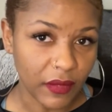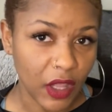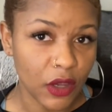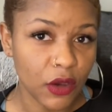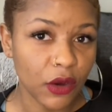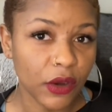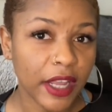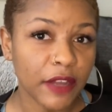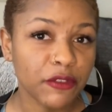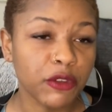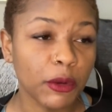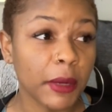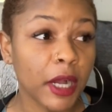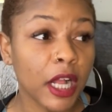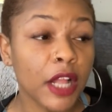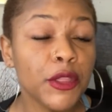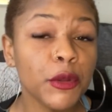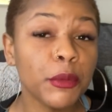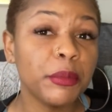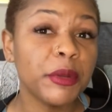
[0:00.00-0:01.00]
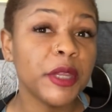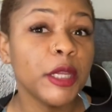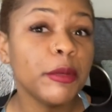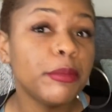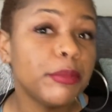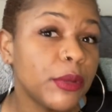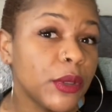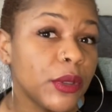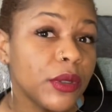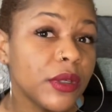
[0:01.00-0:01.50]
okay, from other
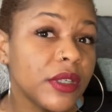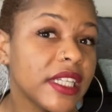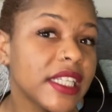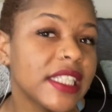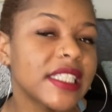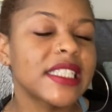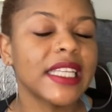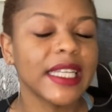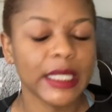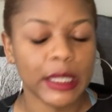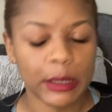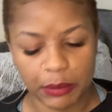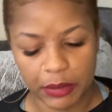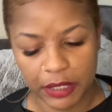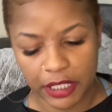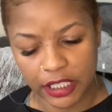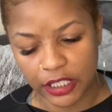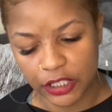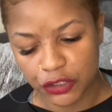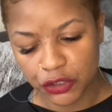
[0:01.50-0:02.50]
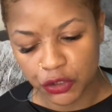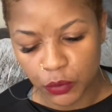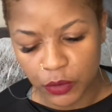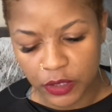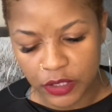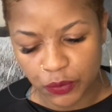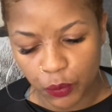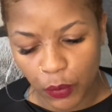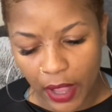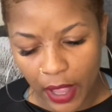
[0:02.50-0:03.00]
people is going to be an issue
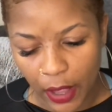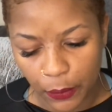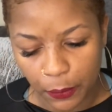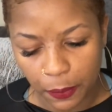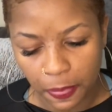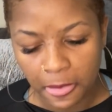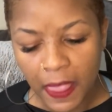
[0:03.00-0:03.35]
as well.